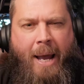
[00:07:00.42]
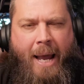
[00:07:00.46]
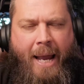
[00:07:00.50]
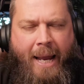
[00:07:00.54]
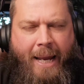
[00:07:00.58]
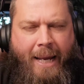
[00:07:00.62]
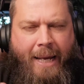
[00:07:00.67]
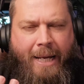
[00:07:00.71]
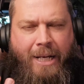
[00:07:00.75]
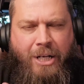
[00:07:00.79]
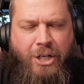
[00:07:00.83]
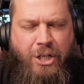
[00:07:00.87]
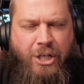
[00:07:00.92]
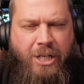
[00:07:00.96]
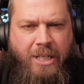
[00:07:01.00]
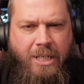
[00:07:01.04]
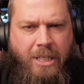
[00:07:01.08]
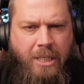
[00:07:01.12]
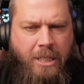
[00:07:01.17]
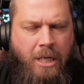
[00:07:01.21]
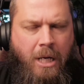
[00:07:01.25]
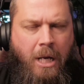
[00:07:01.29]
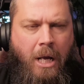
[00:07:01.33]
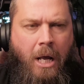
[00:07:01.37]

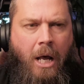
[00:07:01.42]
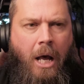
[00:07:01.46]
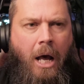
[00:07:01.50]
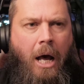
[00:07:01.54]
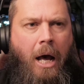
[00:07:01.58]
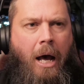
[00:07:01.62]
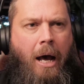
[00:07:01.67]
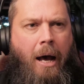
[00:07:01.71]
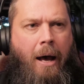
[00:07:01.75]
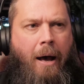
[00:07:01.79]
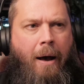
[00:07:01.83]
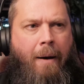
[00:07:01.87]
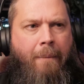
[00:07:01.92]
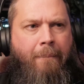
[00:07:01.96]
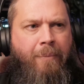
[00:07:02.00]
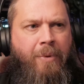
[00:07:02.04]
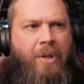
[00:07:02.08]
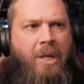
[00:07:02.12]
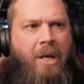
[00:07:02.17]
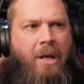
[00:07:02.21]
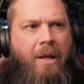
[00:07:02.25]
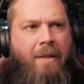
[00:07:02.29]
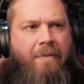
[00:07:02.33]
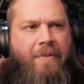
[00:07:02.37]
pages
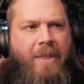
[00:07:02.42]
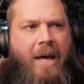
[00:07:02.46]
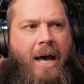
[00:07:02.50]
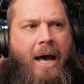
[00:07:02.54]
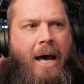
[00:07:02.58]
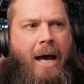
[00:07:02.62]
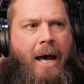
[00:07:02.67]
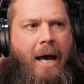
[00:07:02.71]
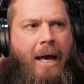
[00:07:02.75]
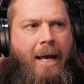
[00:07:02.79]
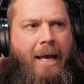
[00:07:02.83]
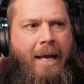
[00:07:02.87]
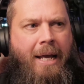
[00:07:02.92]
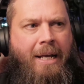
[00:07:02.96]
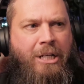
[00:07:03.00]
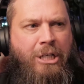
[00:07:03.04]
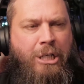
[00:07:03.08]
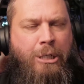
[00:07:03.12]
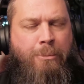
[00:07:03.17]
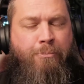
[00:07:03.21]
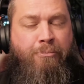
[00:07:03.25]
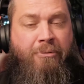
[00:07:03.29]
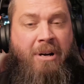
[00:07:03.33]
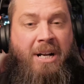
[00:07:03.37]
that
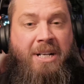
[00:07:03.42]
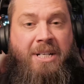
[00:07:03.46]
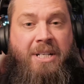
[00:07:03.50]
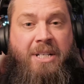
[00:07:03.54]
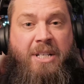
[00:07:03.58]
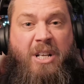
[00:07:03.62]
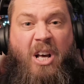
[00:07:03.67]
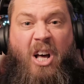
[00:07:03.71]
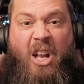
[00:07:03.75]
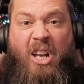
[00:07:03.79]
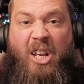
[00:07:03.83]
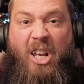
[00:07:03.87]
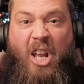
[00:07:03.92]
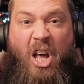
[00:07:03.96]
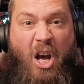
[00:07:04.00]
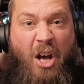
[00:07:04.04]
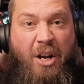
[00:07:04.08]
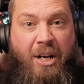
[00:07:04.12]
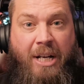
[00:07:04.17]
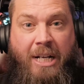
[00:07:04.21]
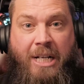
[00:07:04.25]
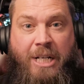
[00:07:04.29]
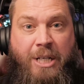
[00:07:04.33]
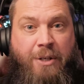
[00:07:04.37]
expressed our
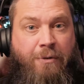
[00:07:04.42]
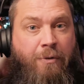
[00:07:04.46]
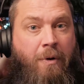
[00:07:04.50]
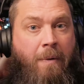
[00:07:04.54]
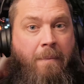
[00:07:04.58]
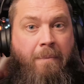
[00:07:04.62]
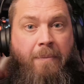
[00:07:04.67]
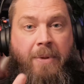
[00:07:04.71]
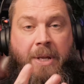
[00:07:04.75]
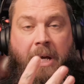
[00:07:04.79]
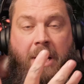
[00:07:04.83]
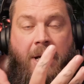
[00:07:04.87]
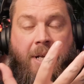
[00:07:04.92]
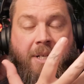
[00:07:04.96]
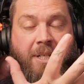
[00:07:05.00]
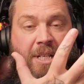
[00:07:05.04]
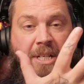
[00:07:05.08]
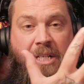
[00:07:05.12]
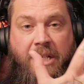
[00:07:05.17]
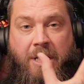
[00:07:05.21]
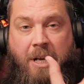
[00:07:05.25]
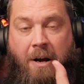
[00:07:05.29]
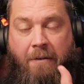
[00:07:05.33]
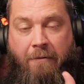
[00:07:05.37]
learnings from the
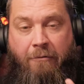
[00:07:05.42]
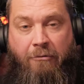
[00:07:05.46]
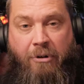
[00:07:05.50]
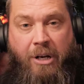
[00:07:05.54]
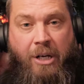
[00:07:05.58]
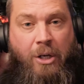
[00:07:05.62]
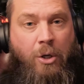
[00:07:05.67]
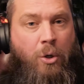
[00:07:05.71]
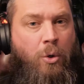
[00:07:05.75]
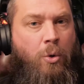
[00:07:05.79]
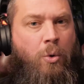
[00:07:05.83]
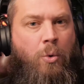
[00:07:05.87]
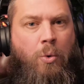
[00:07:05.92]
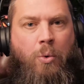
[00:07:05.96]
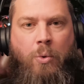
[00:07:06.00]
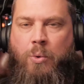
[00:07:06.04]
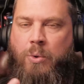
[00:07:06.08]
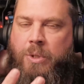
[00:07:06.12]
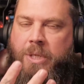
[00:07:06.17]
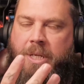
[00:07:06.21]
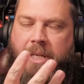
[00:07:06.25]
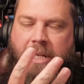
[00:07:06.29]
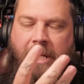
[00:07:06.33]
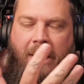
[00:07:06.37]
discovery
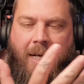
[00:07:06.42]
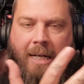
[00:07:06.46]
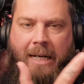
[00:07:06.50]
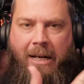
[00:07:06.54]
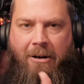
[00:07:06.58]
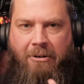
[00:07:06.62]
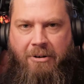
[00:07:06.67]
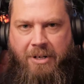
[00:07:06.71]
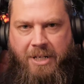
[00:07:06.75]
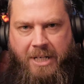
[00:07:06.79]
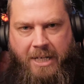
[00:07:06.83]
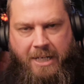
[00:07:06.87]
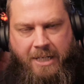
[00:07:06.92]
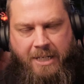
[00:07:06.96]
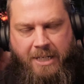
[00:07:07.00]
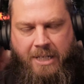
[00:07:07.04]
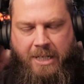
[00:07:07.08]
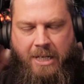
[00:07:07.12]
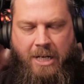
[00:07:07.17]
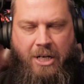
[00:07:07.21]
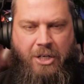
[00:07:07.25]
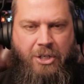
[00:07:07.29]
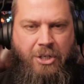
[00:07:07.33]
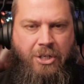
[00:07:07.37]
calls and the clarity
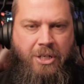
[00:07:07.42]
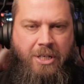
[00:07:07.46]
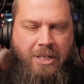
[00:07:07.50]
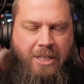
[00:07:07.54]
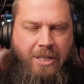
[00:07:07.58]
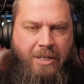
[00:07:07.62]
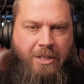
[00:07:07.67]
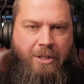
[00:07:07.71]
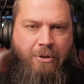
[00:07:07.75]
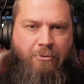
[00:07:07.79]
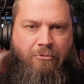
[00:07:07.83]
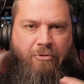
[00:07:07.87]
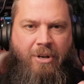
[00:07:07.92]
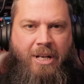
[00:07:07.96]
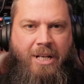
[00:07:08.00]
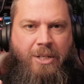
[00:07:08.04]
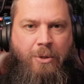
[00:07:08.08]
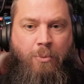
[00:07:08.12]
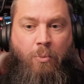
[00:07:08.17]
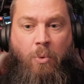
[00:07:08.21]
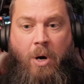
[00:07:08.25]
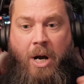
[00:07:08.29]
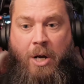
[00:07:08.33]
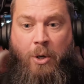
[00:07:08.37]
discussions, and the
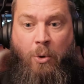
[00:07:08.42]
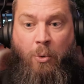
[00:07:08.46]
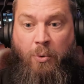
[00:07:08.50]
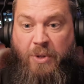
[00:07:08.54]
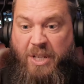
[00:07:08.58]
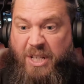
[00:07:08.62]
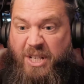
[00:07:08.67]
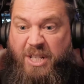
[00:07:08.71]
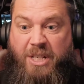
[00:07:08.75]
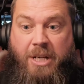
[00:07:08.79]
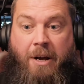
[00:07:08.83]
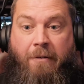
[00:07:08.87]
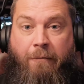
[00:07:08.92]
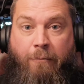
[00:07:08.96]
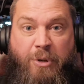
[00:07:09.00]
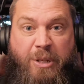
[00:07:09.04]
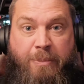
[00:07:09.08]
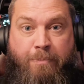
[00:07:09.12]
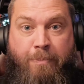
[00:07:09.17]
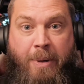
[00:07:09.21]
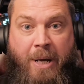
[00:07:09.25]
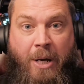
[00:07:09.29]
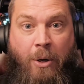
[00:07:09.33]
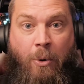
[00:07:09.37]
reason why all this stuff
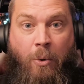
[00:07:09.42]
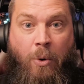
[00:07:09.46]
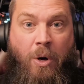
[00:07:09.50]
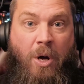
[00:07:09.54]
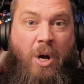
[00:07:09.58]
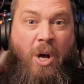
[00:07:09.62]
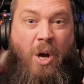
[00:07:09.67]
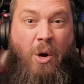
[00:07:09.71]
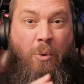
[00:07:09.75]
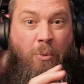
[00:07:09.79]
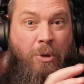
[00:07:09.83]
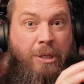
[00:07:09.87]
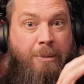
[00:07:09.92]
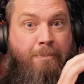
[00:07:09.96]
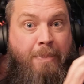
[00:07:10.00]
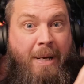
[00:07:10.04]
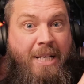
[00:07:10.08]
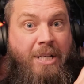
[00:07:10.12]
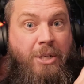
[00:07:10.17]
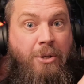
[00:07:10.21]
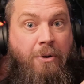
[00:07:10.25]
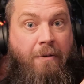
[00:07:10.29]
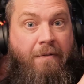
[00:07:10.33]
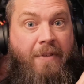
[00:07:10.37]
was built was
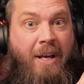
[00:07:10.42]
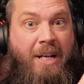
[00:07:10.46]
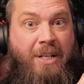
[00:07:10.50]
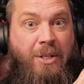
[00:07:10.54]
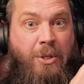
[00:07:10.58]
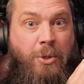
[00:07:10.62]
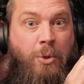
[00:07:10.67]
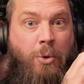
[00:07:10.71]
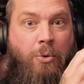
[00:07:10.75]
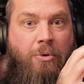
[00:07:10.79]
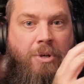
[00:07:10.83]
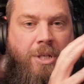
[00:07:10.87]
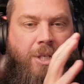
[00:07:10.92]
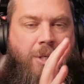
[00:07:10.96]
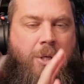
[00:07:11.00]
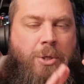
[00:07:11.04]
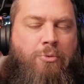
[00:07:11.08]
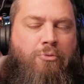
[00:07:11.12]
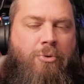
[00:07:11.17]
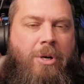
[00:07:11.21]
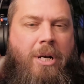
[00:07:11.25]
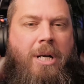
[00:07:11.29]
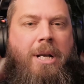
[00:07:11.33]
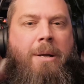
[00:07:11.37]
based off that story. So
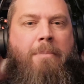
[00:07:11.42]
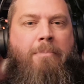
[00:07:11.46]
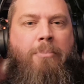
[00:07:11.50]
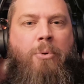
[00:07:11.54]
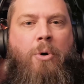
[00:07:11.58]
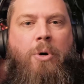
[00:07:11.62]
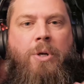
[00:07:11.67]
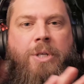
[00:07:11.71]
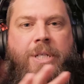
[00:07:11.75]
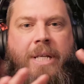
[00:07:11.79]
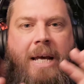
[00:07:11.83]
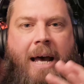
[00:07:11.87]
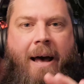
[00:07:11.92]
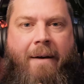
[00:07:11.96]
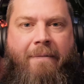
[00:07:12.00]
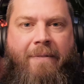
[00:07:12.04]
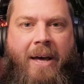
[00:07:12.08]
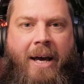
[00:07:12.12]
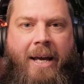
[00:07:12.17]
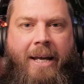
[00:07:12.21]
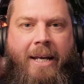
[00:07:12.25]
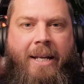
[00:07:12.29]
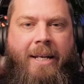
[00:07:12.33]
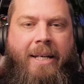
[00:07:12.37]
it's really important to add
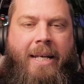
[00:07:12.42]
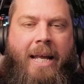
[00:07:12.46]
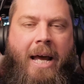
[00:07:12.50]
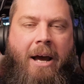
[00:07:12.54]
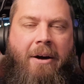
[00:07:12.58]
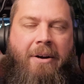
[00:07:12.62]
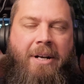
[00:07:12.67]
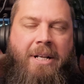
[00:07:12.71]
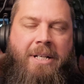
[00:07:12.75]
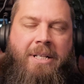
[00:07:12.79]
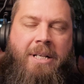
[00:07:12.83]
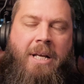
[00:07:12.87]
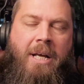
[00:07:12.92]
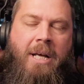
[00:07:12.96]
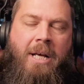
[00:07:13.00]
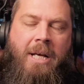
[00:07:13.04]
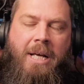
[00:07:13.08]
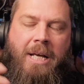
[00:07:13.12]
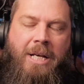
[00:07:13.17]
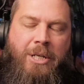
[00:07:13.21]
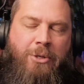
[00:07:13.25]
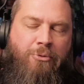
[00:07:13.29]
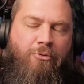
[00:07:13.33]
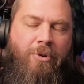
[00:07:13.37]
that in there, and it
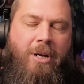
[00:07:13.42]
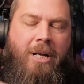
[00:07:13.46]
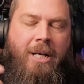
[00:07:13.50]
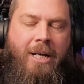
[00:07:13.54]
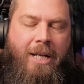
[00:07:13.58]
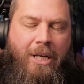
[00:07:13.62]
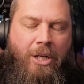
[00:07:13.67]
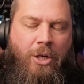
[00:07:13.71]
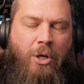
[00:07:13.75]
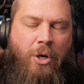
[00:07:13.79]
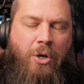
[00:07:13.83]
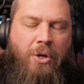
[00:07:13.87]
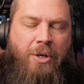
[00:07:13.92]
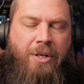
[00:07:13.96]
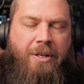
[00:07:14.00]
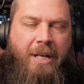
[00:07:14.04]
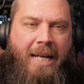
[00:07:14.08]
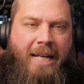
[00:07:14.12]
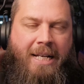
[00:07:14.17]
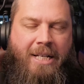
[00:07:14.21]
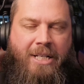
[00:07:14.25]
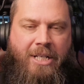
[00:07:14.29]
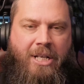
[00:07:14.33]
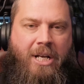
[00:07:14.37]
is really good
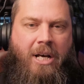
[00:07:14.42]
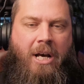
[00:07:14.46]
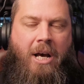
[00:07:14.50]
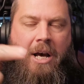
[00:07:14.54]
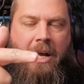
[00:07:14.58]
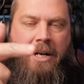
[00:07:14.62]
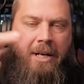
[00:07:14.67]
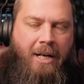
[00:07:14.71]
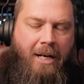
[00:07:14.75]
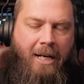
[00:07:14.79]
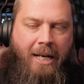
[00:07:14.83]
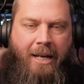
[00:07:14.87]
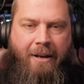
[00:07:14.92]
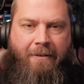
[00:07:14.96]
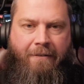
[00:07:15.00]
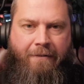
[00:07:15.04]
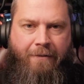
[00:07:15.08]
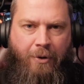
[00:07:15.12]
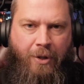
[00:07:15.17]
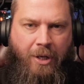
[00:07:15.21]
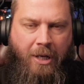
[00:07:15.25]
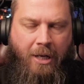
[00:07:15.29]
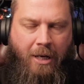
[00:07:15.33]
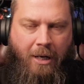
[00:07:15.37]
internally
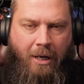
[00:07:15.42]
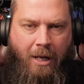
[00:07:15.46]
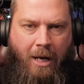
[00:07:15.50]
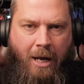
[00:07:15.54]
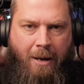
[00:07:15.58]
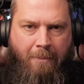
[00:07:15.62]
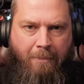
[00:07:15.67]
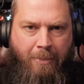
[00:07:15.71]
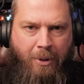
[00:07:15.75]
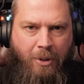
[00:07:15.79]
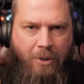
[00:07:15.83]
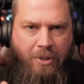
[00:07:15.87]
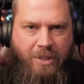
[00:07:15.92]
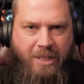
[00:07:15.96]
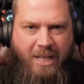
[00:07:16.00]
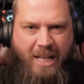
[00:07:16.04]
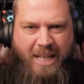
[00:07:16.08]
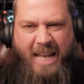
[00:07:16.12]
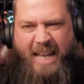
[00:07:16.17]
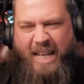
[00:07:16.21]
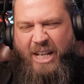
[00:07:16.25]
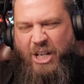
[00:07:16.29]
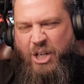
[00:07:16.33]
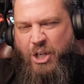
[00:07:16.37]
for the client, because
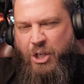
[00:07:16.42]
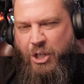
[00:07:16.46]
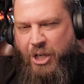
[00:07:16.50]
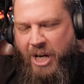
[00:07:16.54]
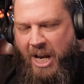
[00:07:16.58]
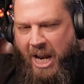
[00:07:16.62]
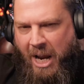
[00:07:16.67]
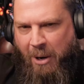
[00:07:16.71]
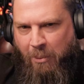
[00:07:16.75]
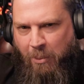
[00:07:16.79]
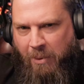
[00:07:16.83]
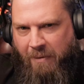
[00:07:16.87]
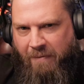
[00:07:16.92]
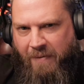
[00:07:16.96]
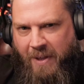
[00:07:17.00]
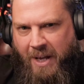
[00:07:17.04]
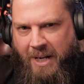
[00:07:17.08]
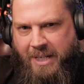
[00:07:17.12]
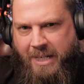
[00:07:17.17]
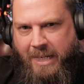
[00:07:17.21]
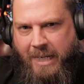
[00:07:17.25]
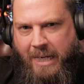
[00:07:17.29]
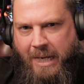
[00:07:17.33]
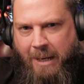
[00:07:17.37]
then they could share it with their
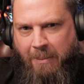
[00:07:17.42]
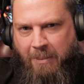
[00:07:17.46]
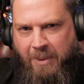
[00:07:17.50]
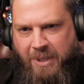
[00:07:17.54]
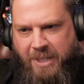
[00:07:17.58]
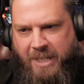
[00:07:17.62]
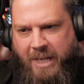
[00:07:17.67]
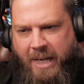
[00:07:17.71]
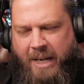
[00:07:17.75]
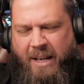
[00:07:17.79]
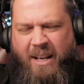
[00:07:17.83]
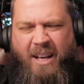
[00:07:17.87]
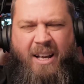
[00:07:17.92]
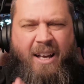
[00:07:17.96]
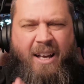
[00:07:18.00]
team and say,